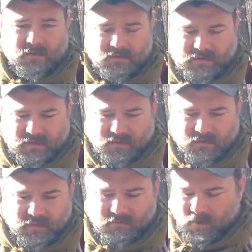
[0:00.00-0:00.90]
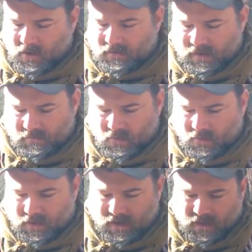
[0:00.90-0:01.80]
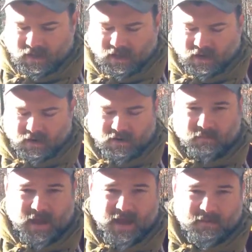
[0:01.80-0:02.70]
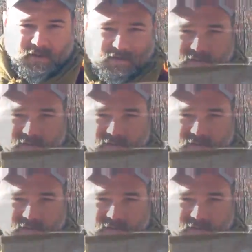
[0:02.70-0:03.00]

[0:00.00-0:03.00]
to, so we marked that point on our map.